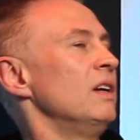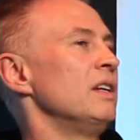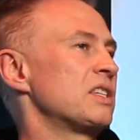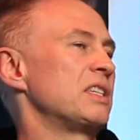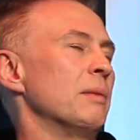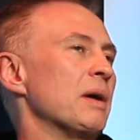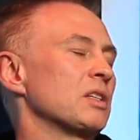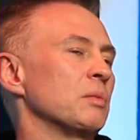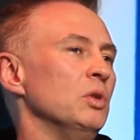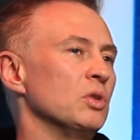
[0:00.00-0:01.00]

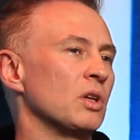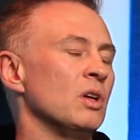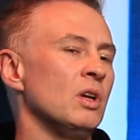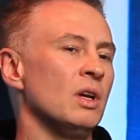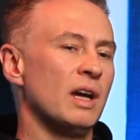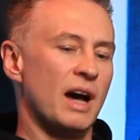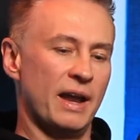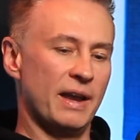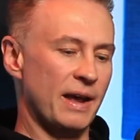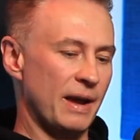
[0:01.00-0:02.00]
cinematic music,
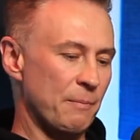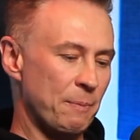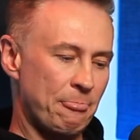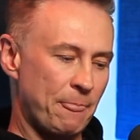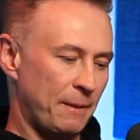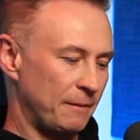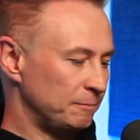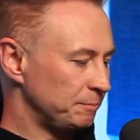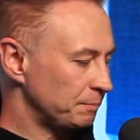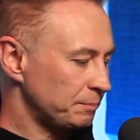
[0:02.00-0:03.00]
and
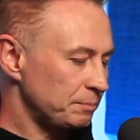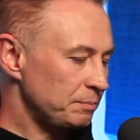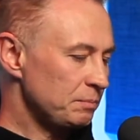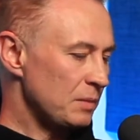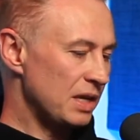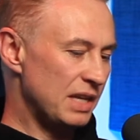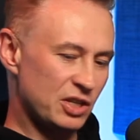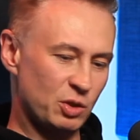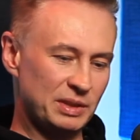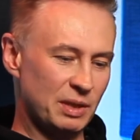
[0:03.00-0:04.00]

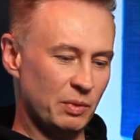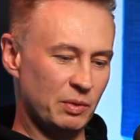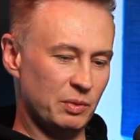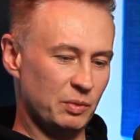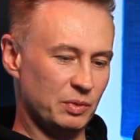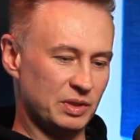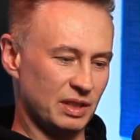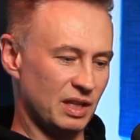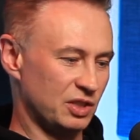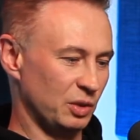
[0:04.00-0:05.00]
so we
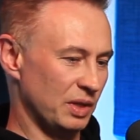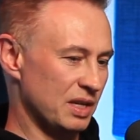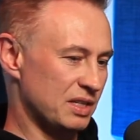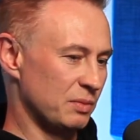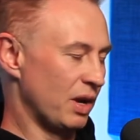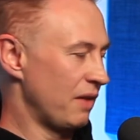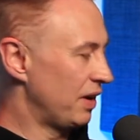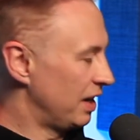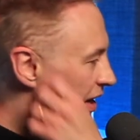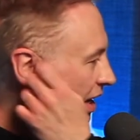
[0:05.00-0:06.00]
said let's do this and
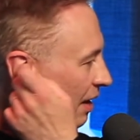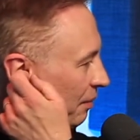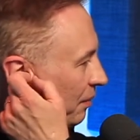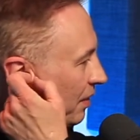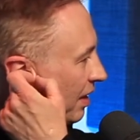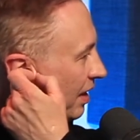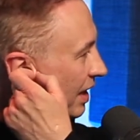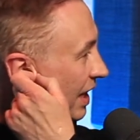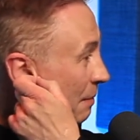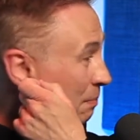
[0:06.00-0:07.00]
whatever, and
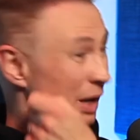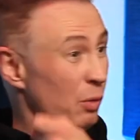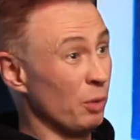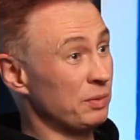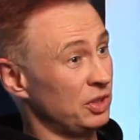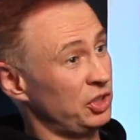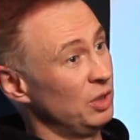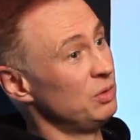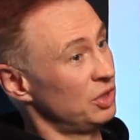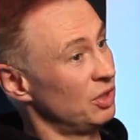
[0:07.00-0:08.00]
it blew up the
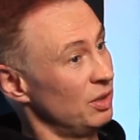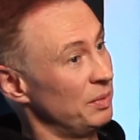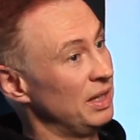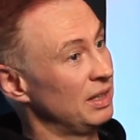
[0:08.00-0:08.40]
tune. Do you know what I mean?